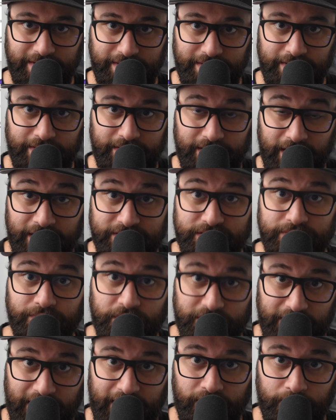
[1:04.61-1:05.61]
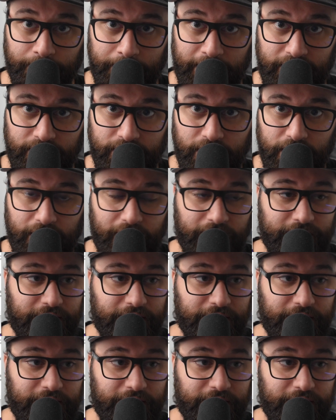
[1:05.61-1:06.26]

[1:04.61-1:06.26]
in the in the eyes of the Taliban.